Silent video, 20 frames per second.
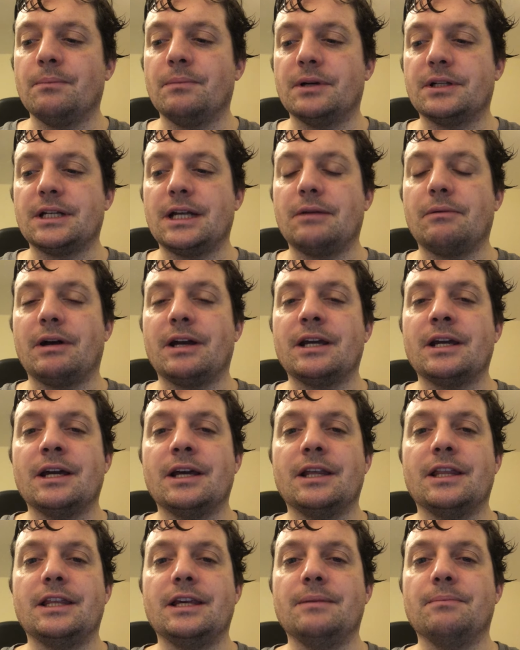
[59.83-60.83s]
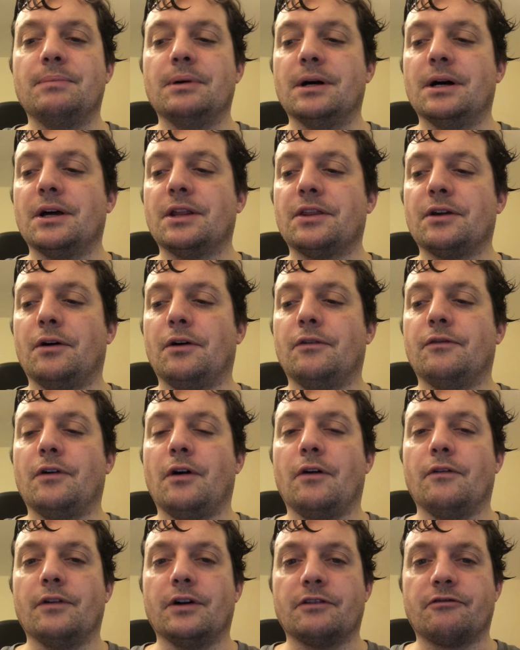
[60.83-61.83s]
But anyway, the birth
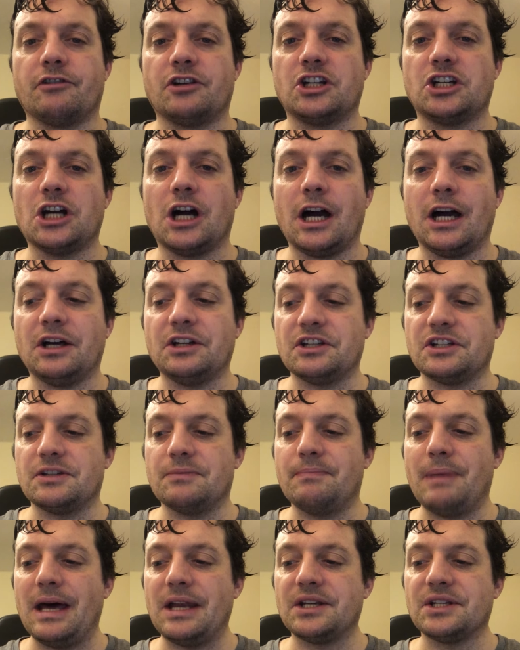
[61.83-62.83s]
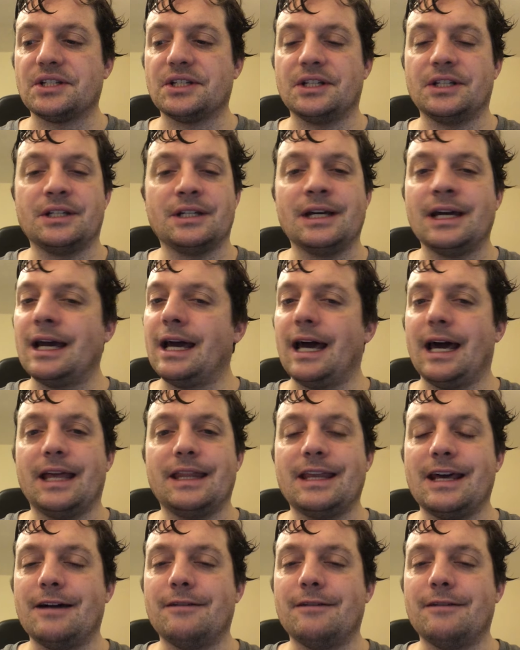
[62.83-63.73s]
of a child is a benison, and